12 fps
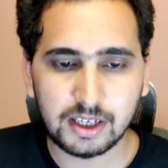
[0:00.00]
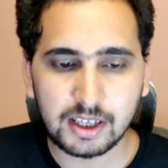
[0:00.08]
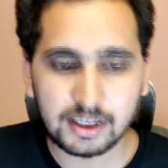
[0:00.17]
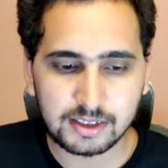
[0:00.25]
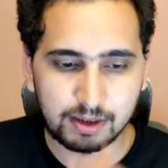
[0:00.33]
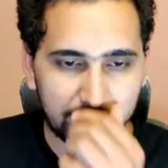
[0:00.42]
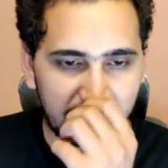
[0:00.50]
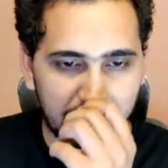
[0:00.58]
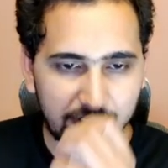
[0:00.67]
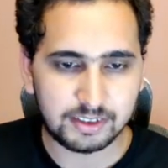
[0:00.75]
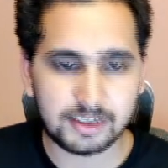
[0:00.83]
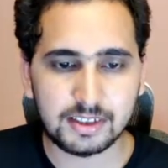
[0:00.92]
take an example of
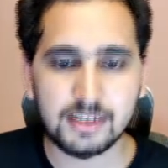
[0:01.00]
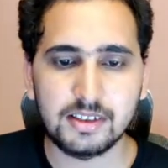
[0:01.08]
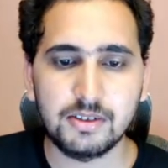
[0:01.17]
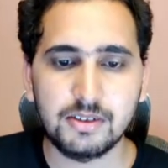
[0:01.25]
consistency